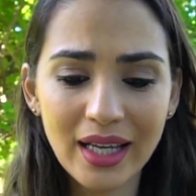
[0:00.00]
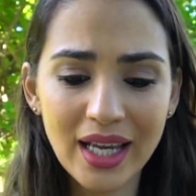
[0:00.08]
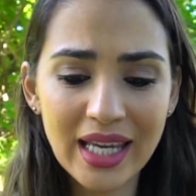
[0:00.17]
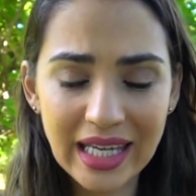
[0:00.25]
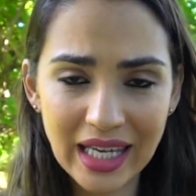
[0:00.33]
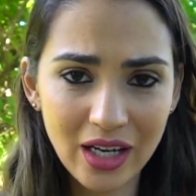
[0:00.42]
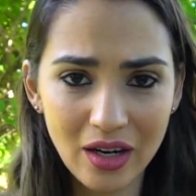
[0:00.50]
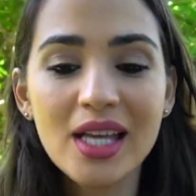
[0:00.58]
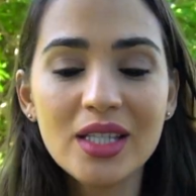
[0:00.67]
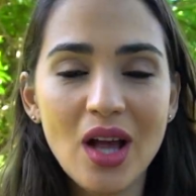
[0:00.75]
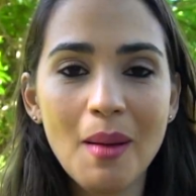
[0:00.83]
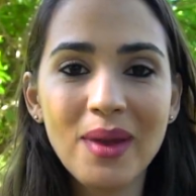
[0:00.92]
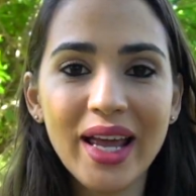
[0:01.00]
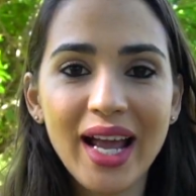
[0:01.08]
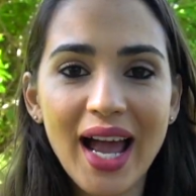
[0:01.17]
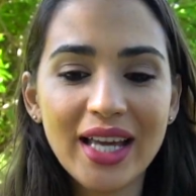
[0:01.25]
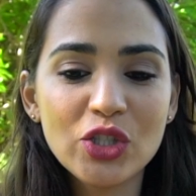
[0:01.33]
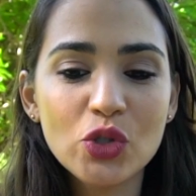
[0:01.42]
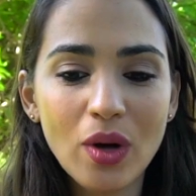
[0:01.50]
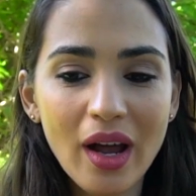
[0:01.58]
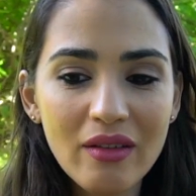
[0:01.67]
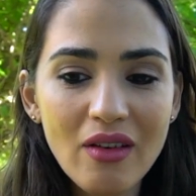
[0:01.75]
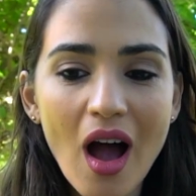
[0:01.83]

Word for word: here so I'm like I drive